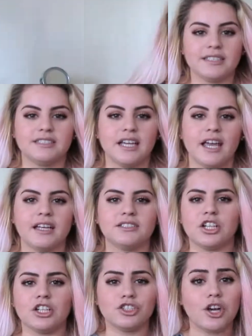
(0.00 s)
The next thing
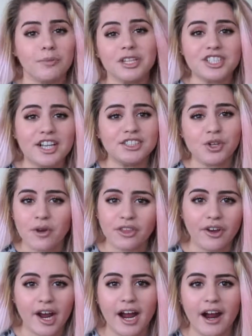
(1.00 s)
is, don't be gentle with
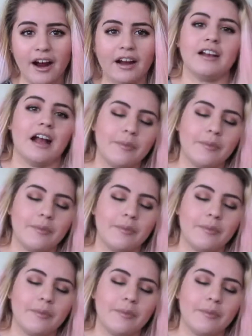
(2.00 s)
your hair.